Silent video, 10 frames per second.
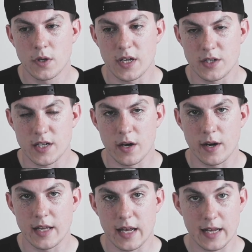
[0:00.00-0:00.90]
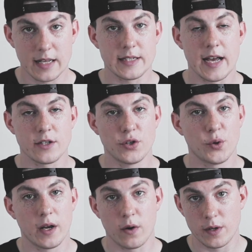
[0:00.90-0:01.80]
considering getting a
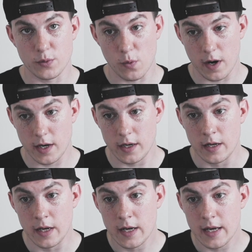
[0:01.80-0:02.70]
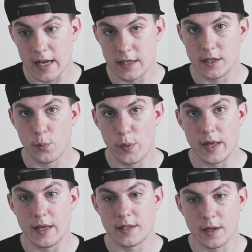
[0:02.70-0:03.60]
tattoo, I'd always wanted it to
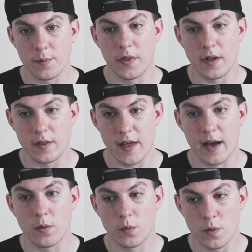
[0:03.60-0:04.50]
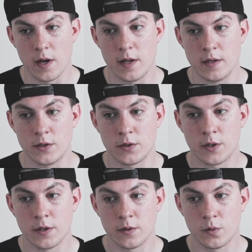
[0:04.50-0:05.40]
be something that
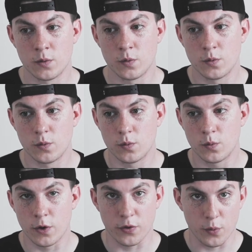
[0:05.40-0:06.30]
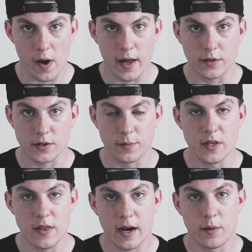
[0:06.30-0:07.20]
was worthwhile,
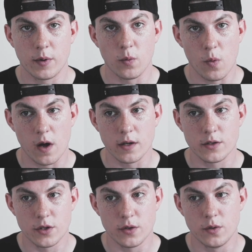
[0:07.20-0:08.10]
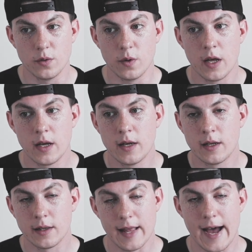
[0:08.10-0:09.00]
something that I would want to
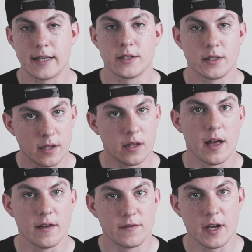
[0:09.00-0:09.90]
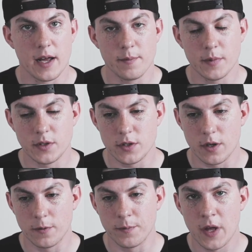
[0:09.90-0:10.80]
last a lifetime. And
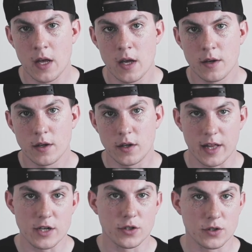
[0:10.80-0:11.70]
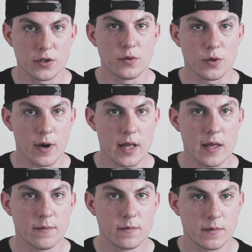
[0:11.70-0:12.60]
so Galatians 2:20,